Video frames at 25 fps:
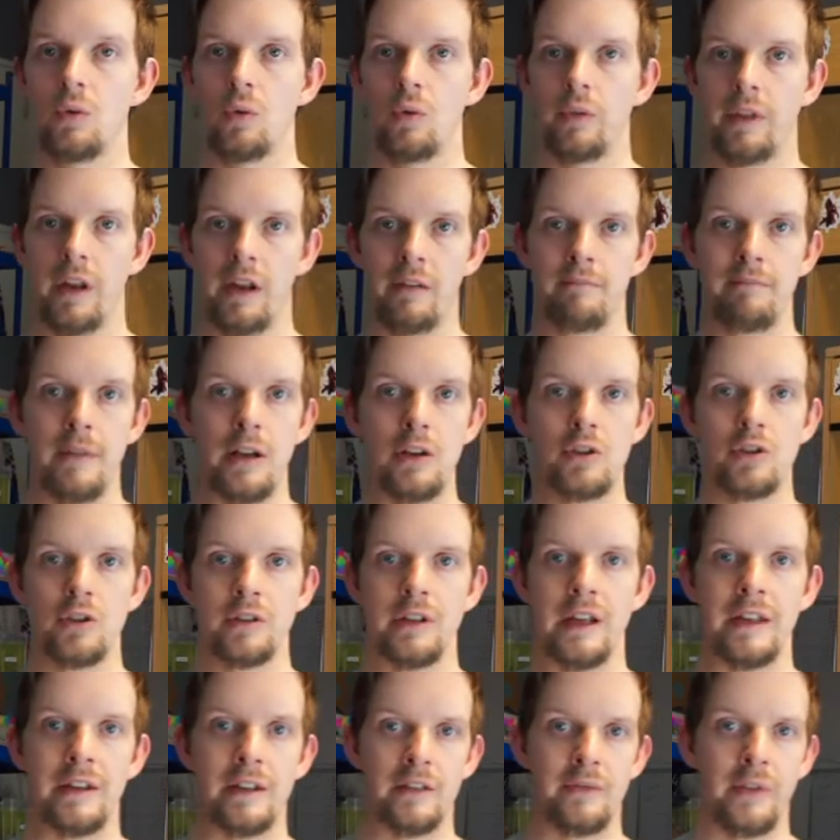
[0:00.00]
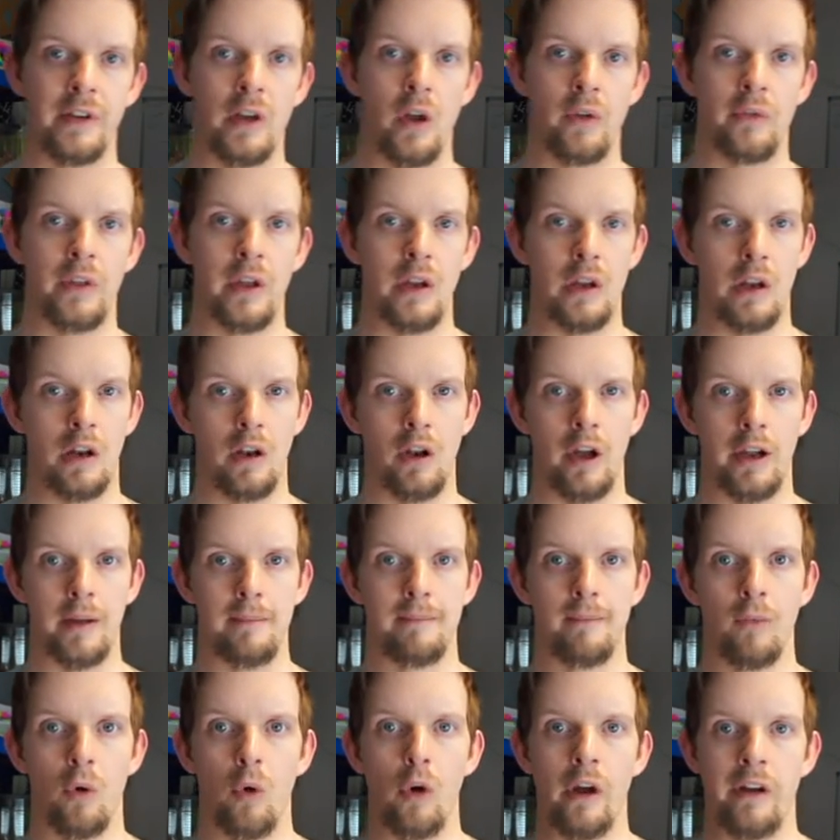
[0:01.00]
or that I've mentioned in this video that you'd
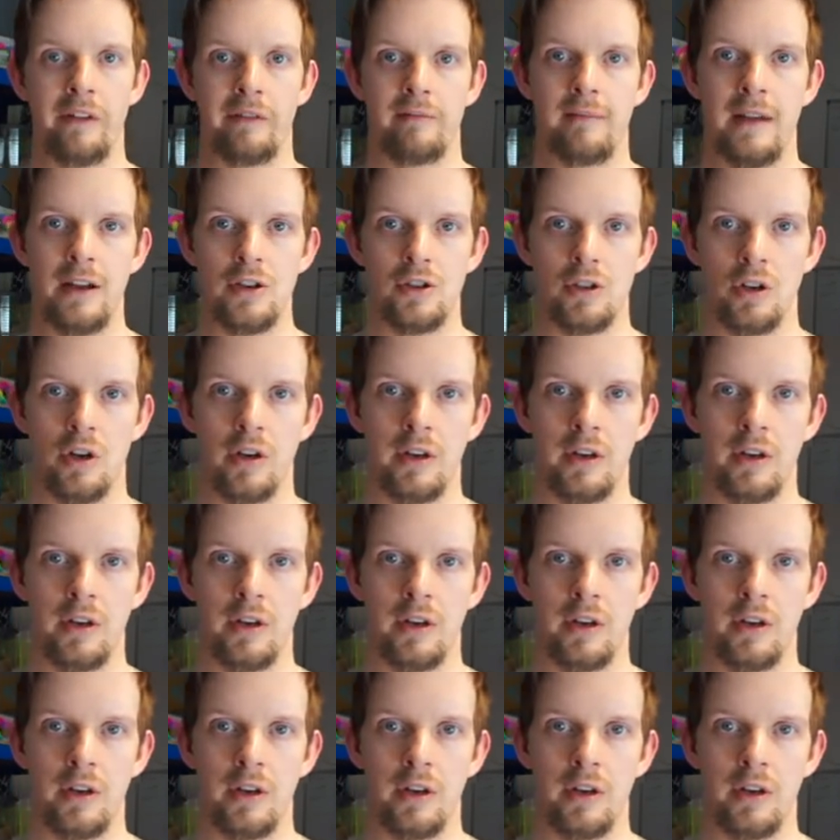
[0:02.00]
like more information